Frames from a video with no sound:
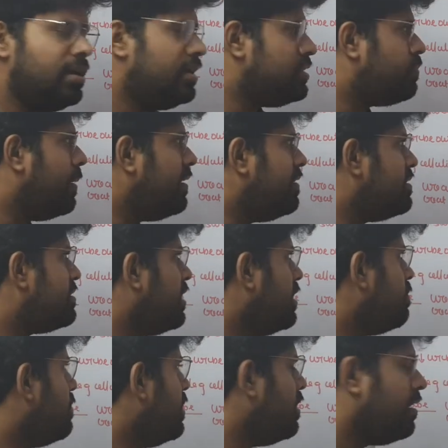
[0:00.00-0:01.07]
Despite this
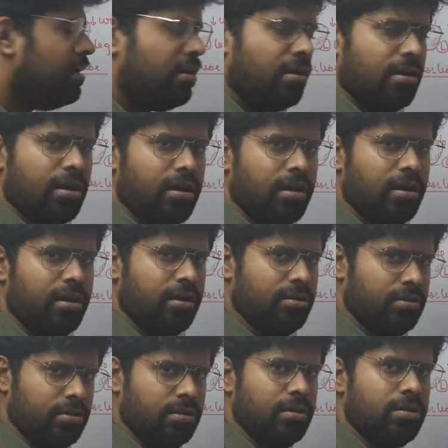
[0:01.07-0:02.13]
treatment, uh,
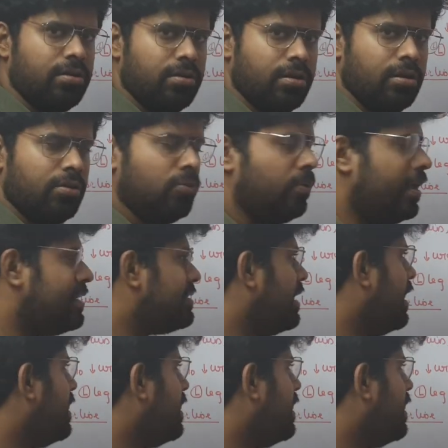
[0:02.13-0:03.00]
uh, two days